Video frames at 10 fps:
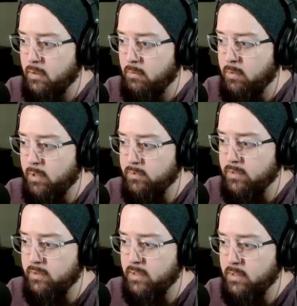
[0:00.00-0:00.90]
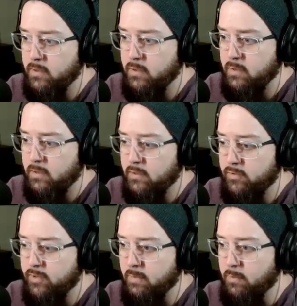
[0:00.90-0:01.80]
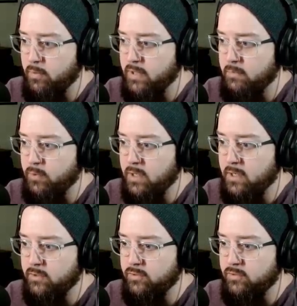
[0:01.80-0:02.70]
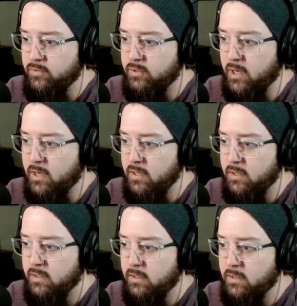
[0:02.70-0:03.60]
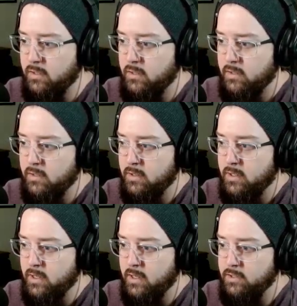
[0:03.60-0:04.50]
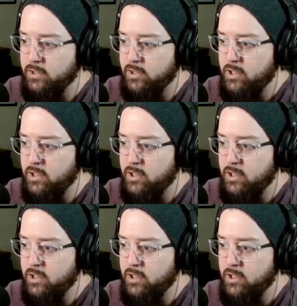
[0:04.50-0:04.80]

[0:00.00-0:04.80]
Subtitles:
Let's continue. See how many more times we can get stuck. What's